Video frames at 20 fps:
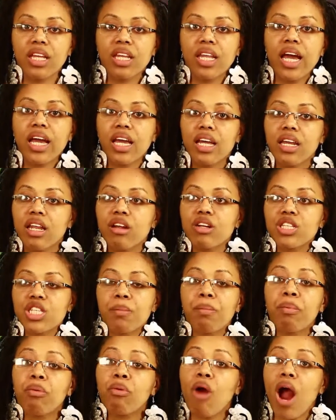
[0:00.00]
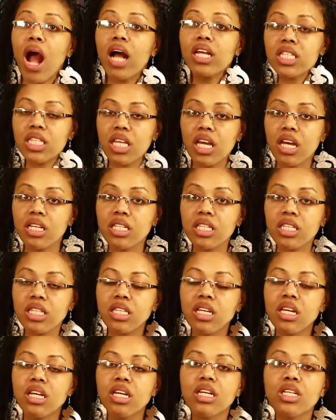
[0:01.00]
Like, if there's a process
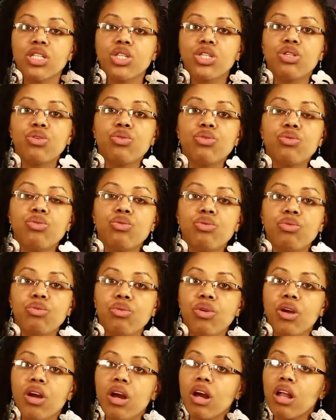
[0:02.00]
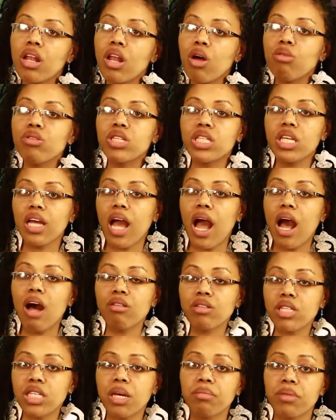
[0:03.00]
to closing
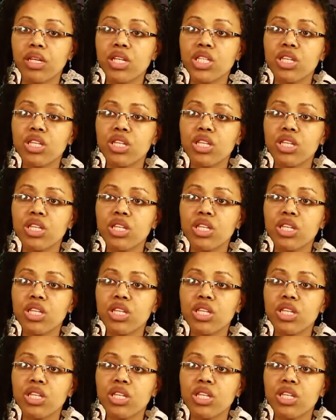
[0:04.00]
out something.